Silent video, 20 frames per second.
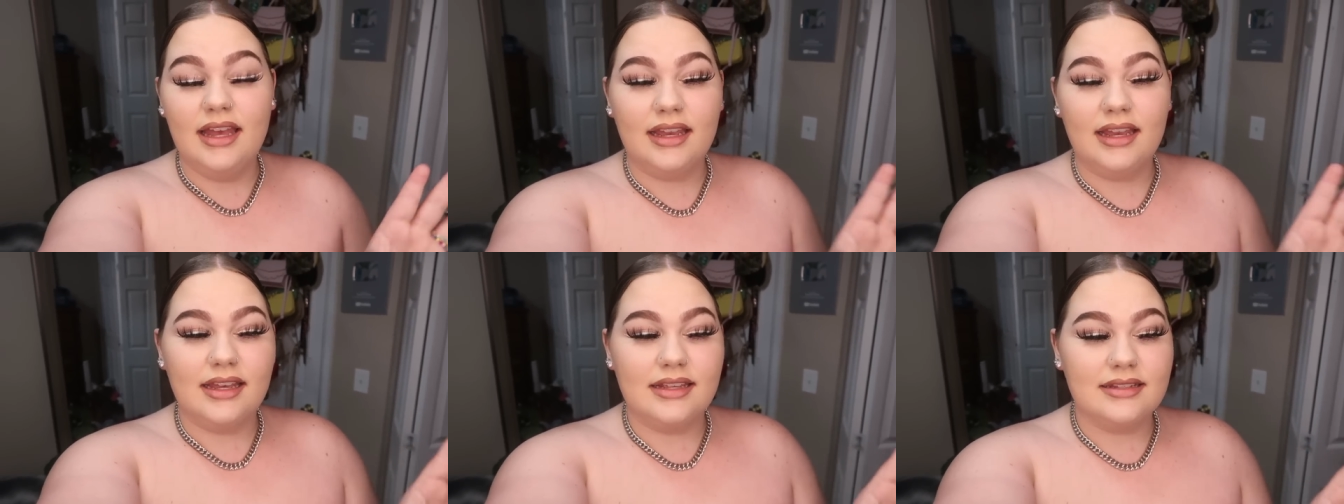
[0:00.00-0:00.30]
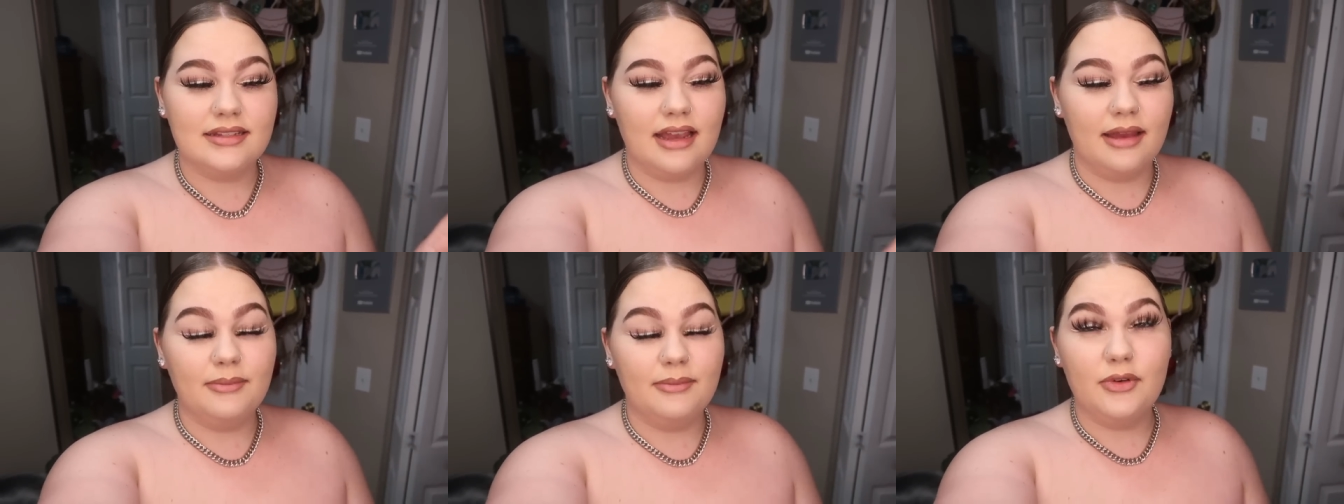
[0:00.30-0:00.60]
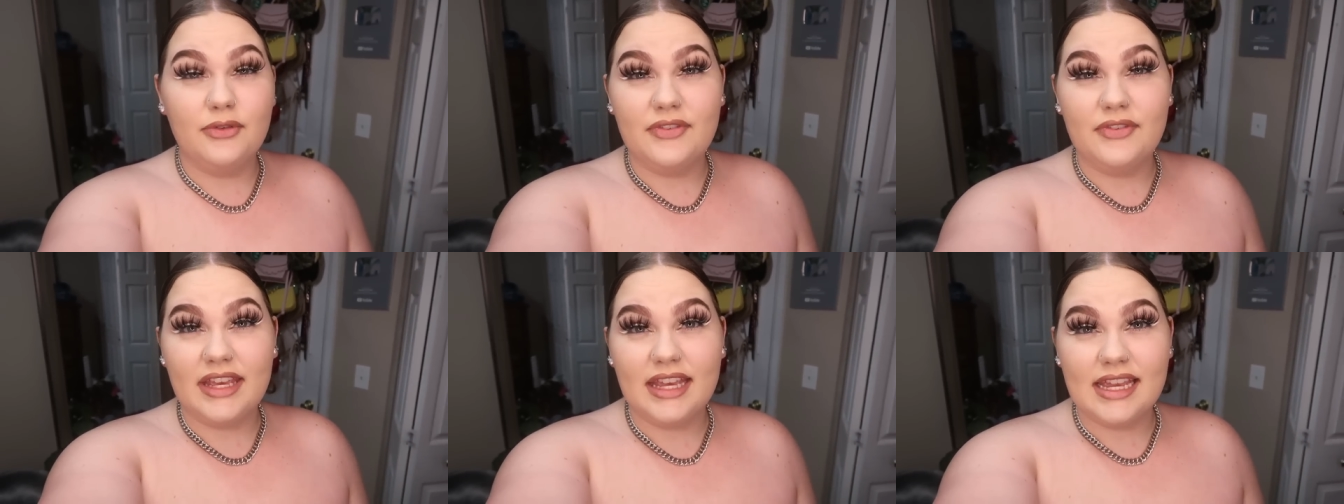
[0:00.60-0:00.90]
because I'm
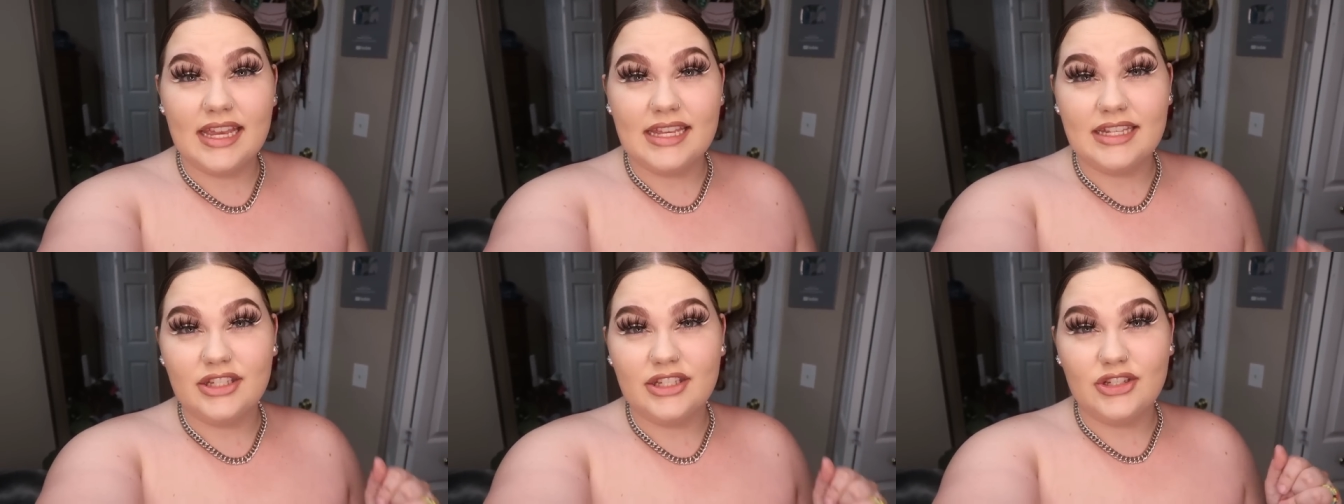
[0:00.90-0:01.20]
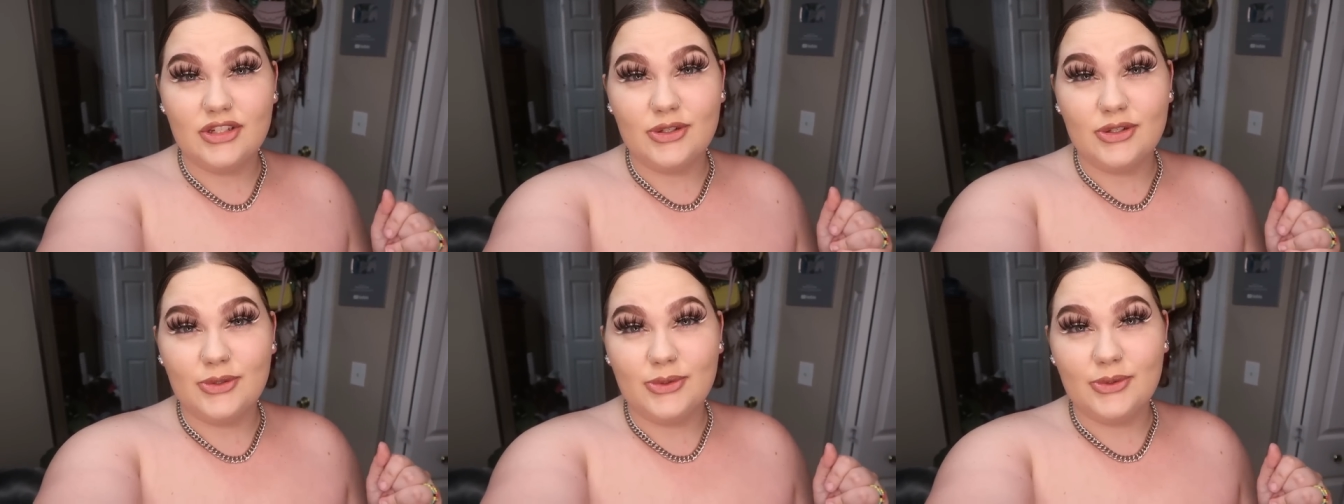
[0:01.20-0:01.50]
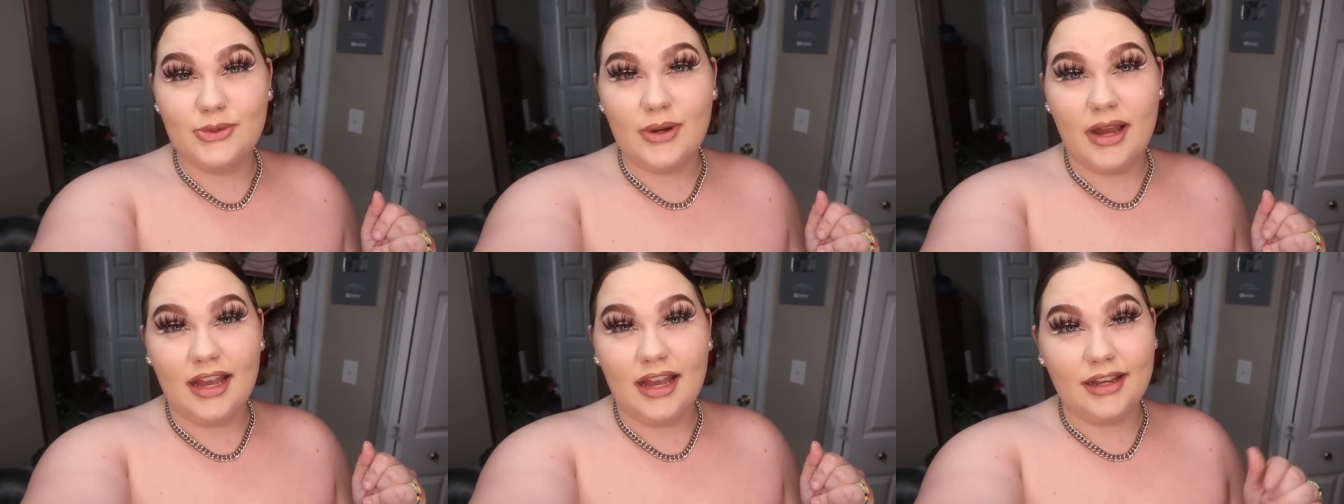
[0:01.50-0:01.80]
moving
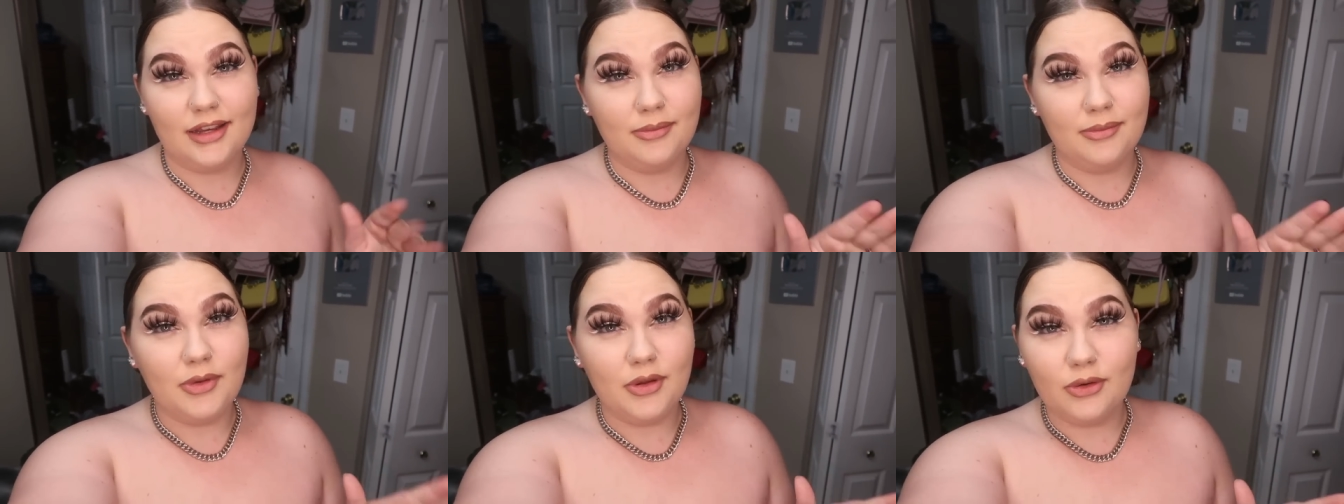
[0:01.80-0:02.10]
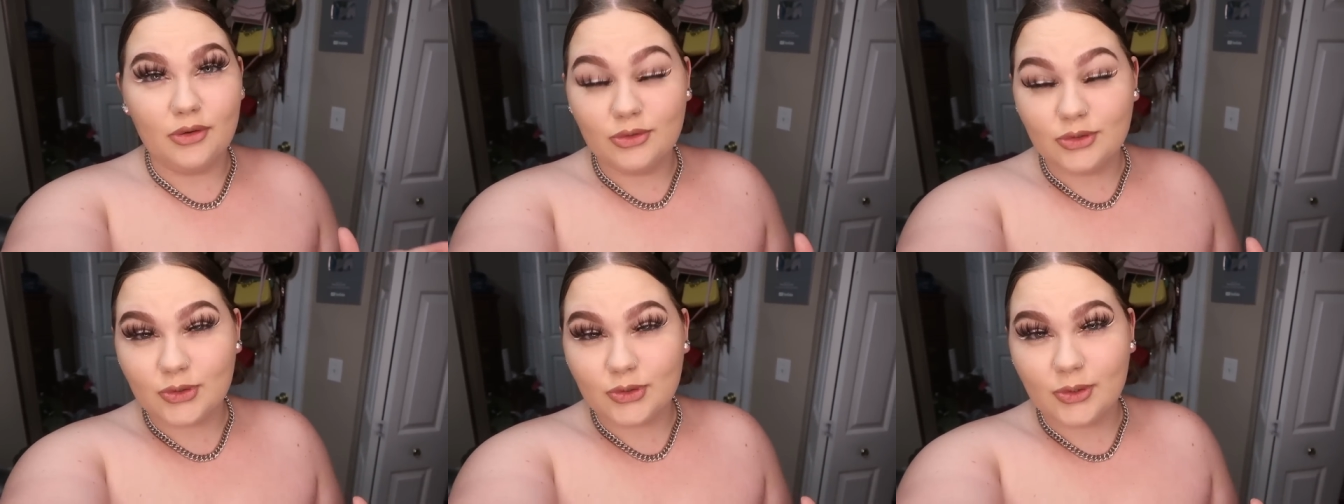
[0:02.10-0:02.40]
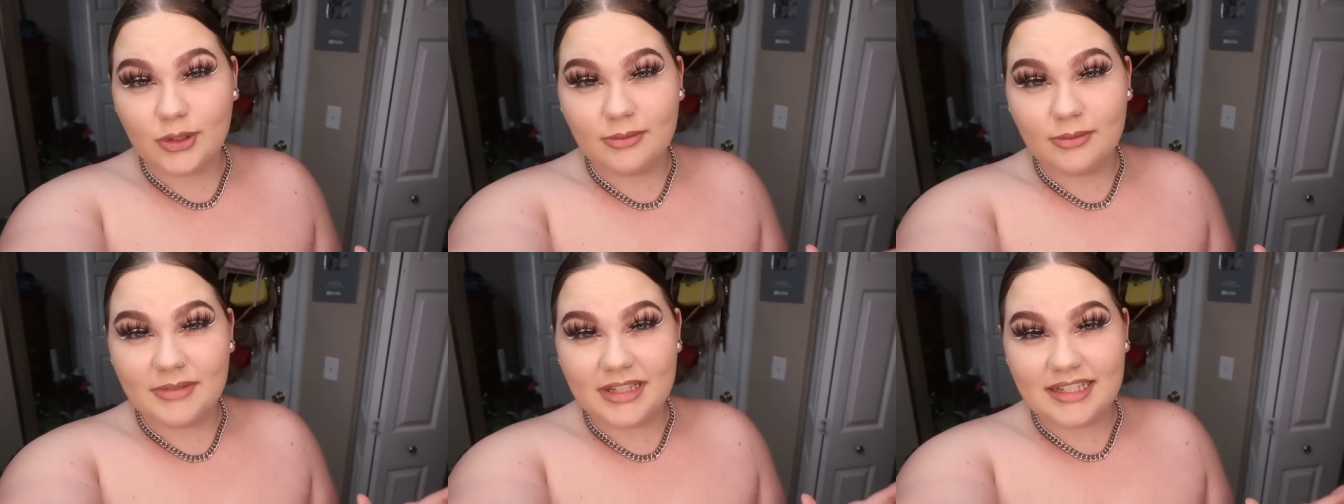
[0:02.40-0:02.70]
into a communal
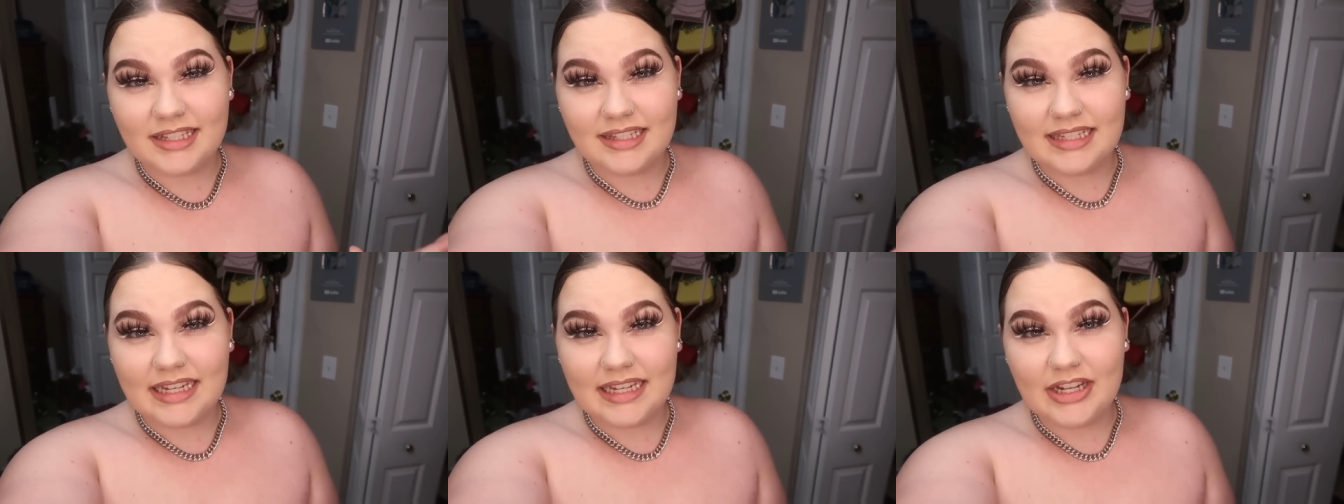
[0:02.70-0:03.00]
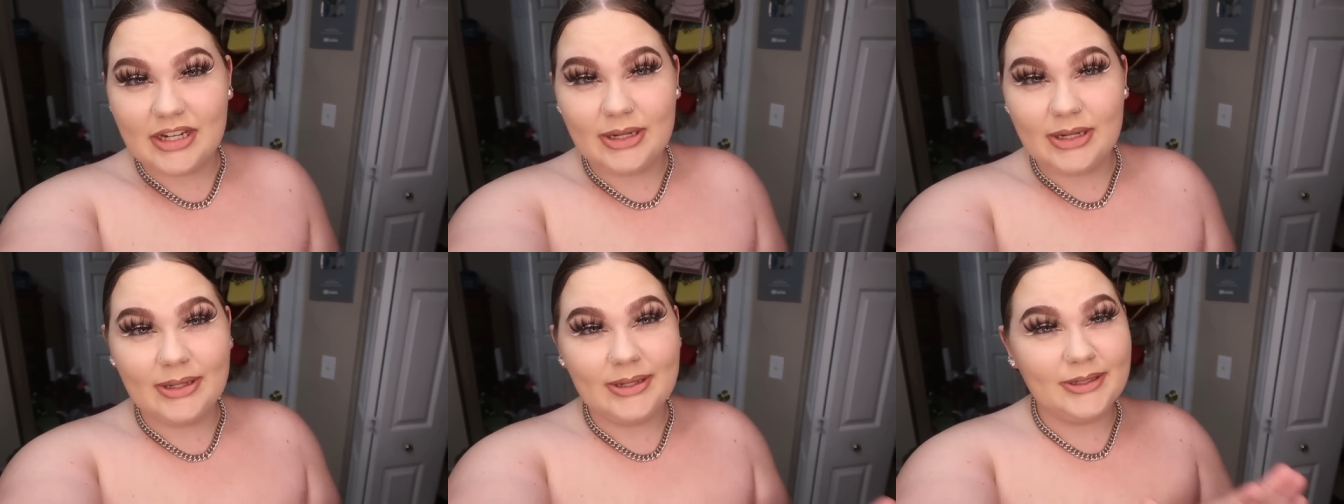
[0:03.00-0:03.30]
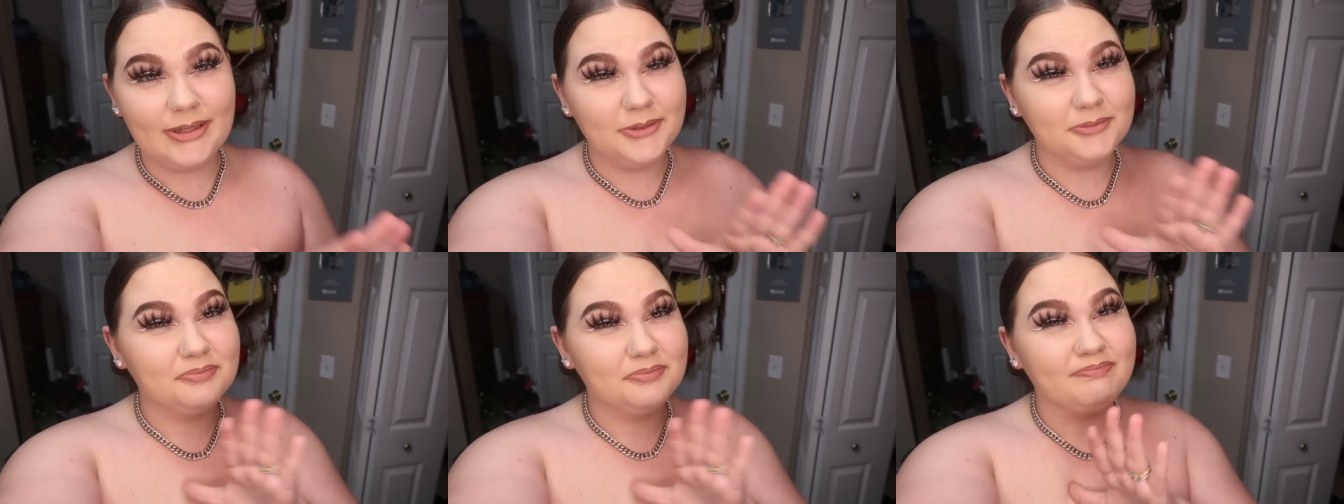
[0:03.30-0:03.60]
dorm this
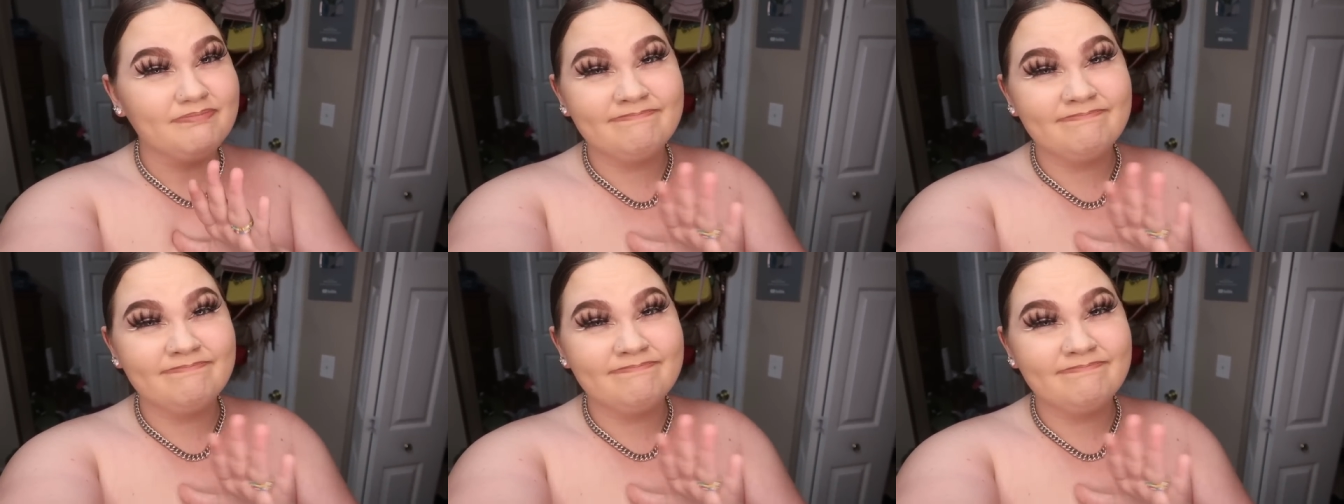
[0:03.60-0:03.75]
year.